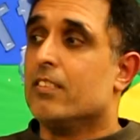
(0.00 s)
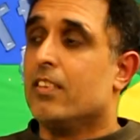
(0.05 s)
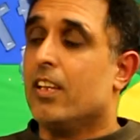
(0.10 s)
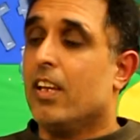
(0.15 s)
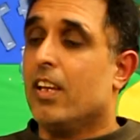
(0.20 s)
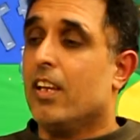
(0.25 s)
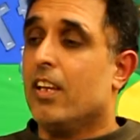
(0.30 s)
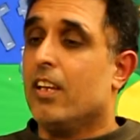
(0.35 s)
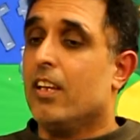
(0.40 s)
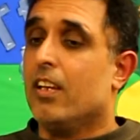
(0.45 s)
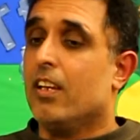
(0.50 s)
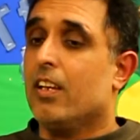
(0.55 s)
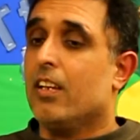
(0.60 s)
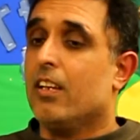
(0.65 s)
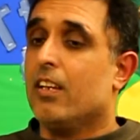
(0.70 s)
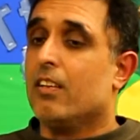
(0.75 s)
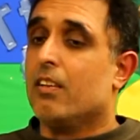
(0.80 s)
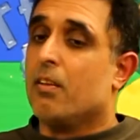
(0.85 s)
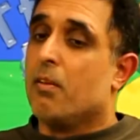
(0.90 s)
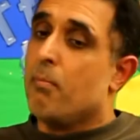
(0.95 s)

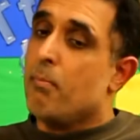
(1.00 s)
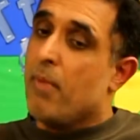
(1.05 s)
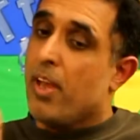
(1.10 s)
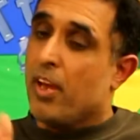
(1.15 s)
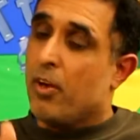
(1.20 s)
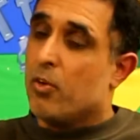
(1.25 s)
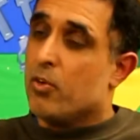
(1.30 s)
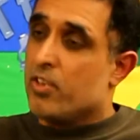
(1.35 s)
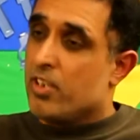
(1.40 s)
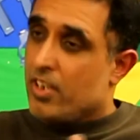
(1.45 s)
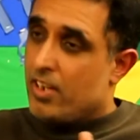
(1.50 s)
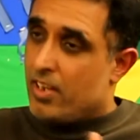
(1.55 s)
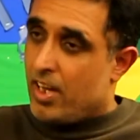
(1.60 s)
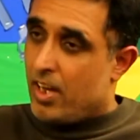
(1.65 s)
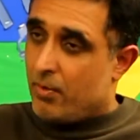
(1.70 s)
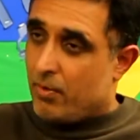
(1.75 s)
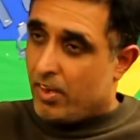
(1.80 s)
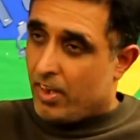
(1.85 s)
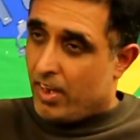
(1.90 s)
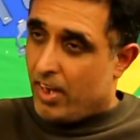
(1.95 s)
they may cut it
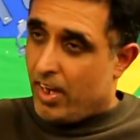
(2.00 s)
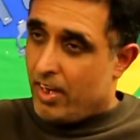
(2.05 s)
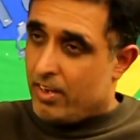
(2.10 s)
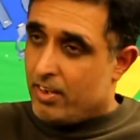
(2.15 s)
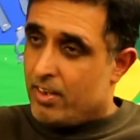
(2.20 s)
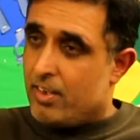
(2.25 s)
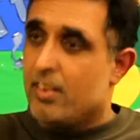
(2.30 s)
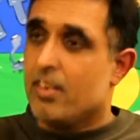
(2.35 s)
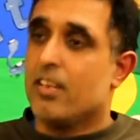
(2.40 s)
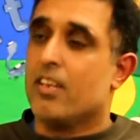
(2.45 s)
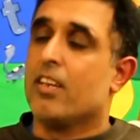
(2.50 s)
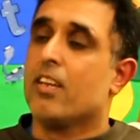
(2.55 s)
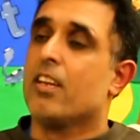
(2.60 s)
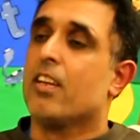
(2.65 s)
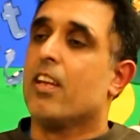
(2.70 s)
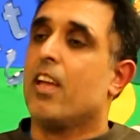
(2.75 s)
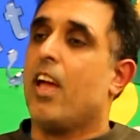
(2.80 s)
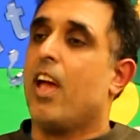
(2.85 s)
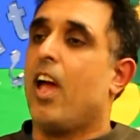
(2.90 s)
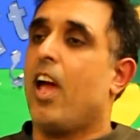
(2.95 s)
down again
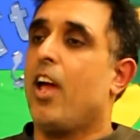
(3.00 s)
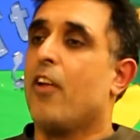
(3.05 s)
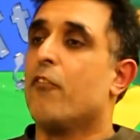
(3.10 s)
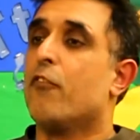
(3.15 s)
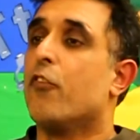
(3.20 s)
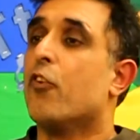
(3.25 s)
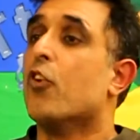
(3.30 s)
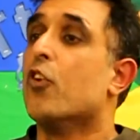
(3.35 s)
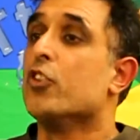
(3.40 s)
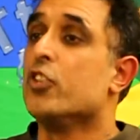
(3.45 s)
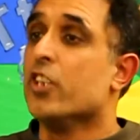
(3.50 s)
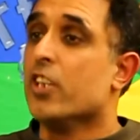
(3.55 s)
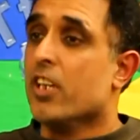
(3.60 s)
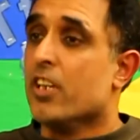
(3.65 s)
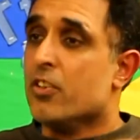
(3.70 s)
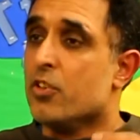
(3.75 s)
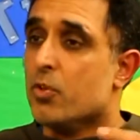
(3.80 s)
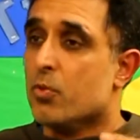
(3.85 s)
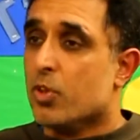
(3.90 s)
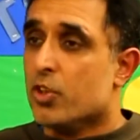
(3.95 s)
and forge it
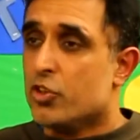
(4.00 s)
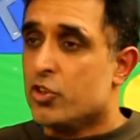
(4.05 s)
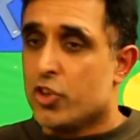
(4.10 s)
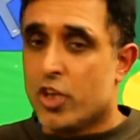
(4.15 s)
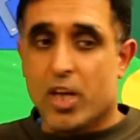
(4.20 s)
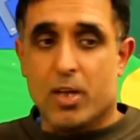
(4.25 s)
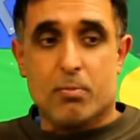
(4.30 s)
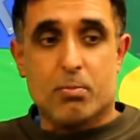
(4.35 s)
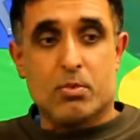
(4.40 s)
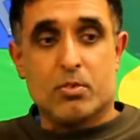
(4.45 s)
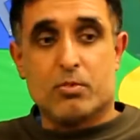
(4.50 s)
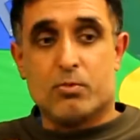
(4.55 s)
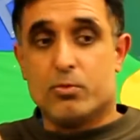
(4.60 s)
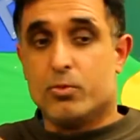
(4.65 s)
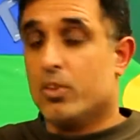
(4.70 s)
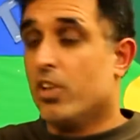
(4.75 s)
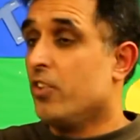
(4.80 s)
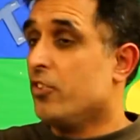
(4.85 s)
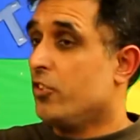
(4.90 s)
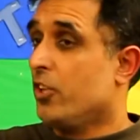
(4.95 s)
into a shape,
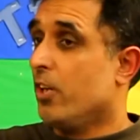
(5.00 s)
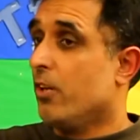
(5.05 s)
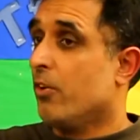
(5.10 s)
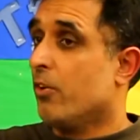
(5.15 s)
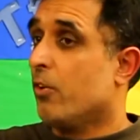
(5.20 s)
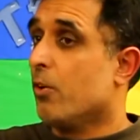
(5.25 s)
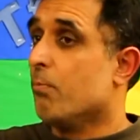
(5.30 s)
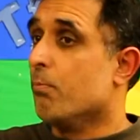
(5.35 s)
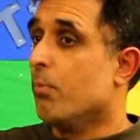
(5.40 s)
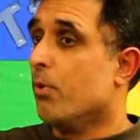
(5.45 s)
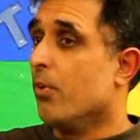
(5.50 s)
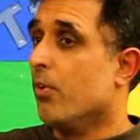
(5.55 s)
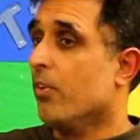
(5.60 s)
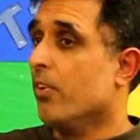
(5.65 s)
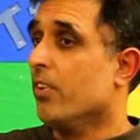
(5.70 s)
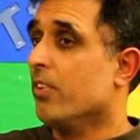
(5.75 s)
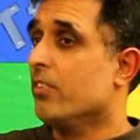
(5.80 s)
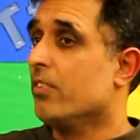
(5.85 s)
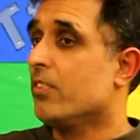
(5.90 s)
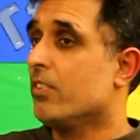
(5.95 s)
a
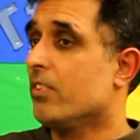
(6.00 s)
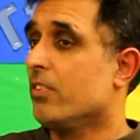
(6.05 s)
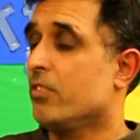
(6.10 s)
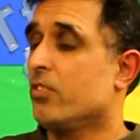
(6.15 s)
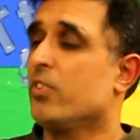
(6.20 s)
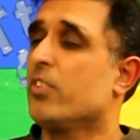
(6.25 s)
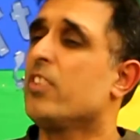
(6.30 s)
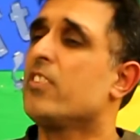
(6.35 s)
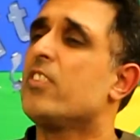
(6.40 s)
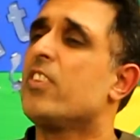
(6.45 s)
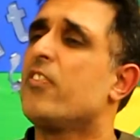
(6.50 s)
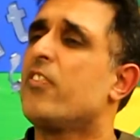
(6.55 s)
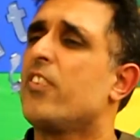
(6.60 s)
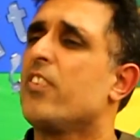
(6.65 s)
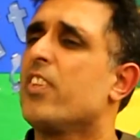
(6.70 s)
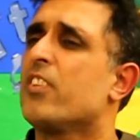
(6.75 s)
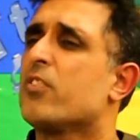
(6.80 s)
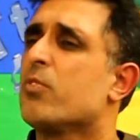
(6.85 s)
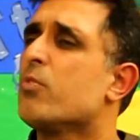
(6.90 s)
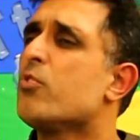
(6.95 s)
component. So
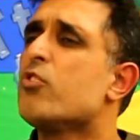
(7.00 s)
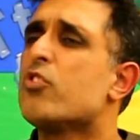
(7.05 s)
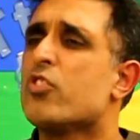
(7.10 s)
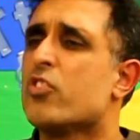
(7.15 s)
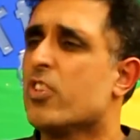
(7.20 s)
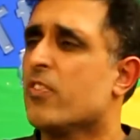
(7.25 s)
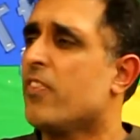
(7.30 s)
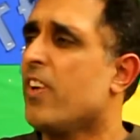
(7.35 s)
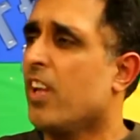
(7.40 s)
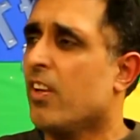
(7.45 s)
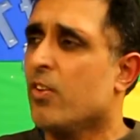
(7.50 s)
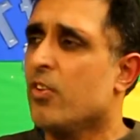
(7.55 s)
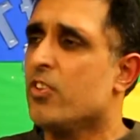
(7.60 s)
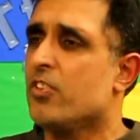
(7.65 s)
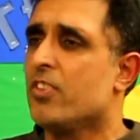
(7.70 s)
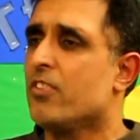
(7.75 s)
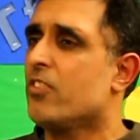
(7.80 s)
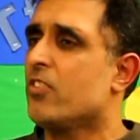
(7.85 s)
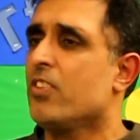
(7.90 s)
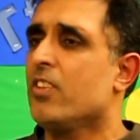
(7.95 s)
there's hundreds of
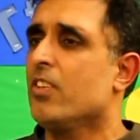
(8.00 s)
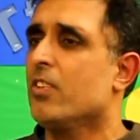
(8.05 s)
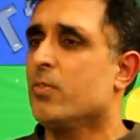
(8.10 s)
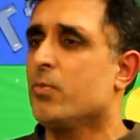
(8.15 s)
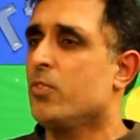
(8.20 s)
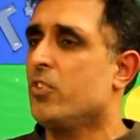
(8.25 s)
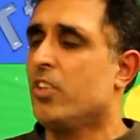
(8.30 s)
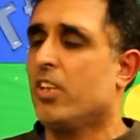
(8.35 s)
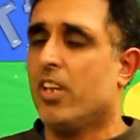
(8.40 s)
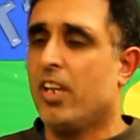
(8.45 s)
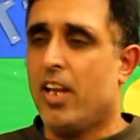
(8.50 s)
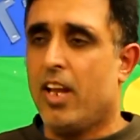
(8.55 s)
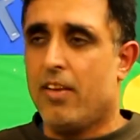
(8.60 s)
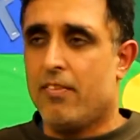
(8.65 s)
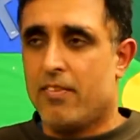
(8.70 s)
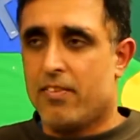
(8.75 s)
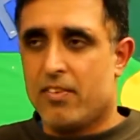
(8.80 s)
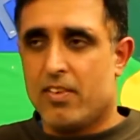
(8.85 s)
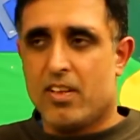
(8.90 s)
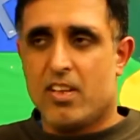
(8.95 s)
alloys and steels which you can
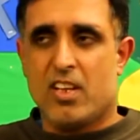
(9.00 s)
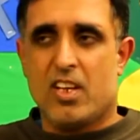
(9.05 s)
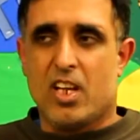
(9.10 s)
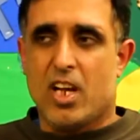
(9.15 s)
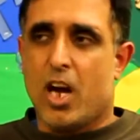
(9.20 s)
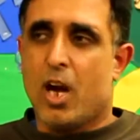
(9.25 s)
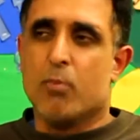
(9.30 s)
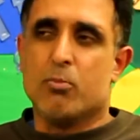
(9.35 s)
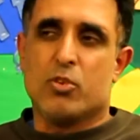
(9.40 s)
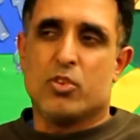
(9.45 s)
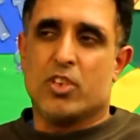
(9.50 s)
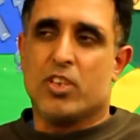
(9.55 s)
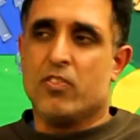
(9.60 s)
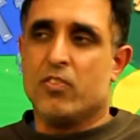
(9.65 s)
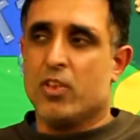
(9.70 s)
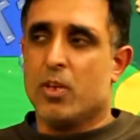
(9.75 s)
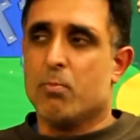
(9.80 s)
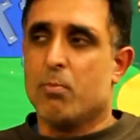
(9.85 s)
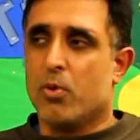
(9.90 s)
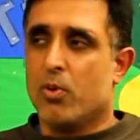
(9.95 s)
have. I'm just
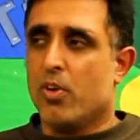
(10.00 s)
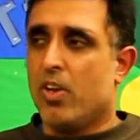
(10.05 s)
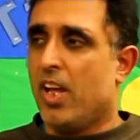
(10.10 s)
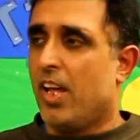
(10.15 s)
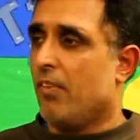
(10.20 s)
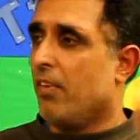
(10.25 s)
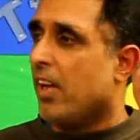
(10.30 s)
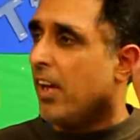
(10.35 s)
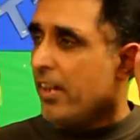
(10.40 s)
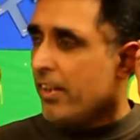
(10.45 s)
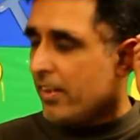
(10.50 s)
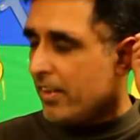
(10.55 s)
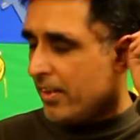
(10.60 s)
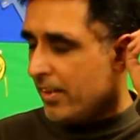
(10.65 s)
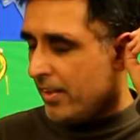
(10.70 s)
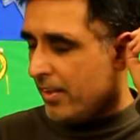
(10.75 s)
giving you a broad outline.